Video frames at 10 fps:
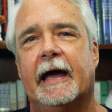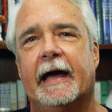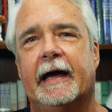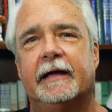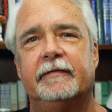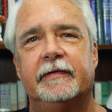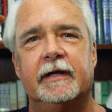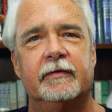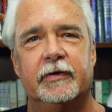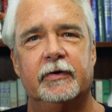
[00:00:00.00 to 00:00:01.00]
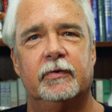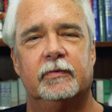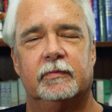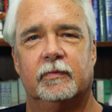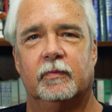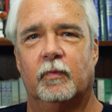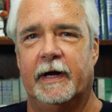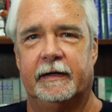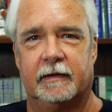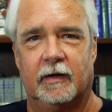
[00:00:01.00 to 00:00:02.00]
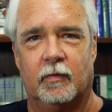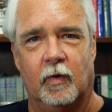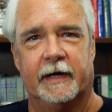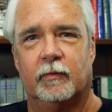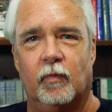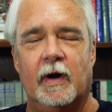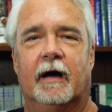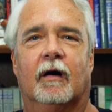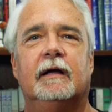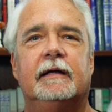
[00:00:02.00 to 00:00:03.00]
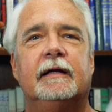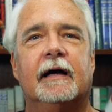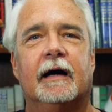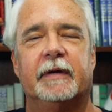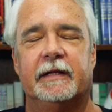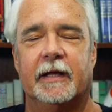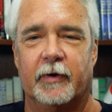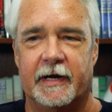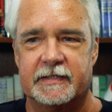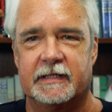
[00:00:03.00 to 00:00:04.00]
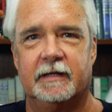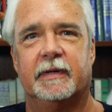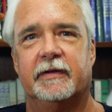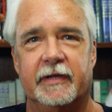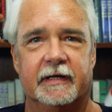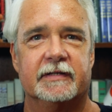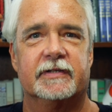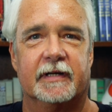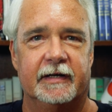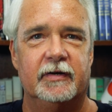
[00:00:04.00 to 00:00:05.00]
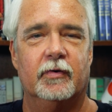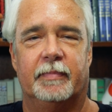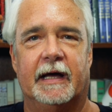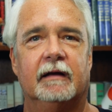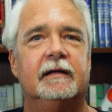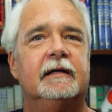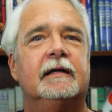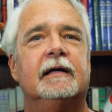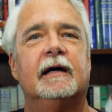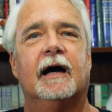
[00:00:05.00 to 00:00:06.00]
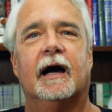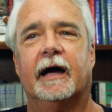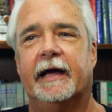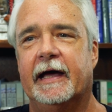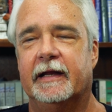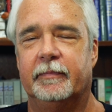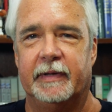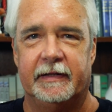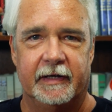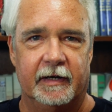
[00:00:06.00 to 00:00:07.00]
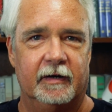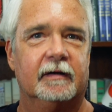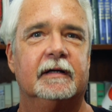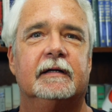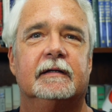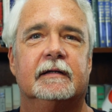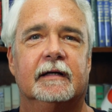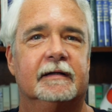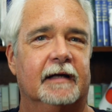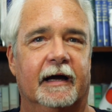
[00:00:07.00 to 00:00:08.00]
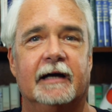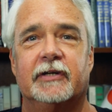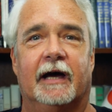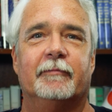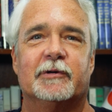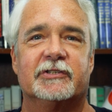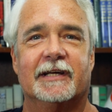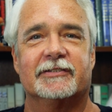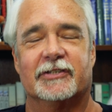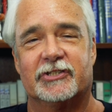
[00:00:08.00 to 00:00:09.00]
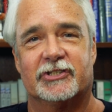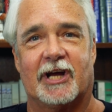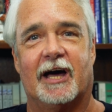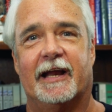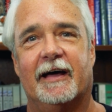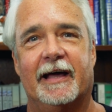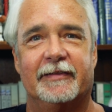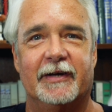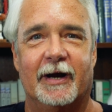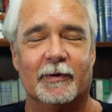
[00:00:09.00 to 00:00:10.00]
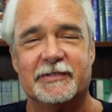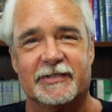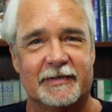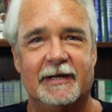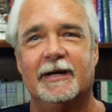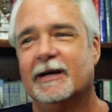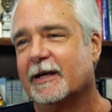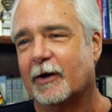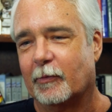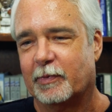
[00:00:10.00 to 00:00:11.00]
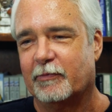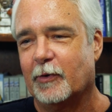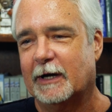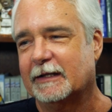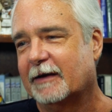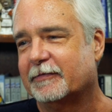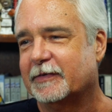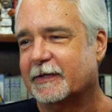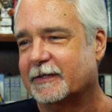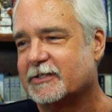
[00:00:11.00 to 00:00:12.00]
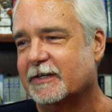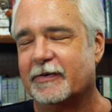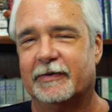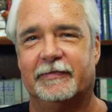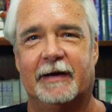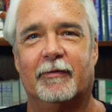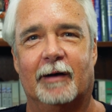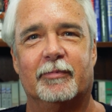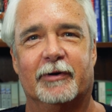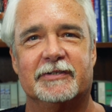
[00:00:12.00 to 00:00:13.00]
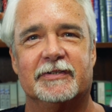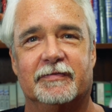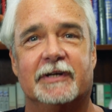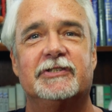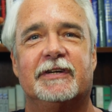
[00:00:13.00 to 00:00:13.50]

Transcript: And the interview went quite well. I mean, they were asking me things that I knew about. I had been there. I actually shot out there. I wasn't, you know, before I left, the chief of naval operations, vice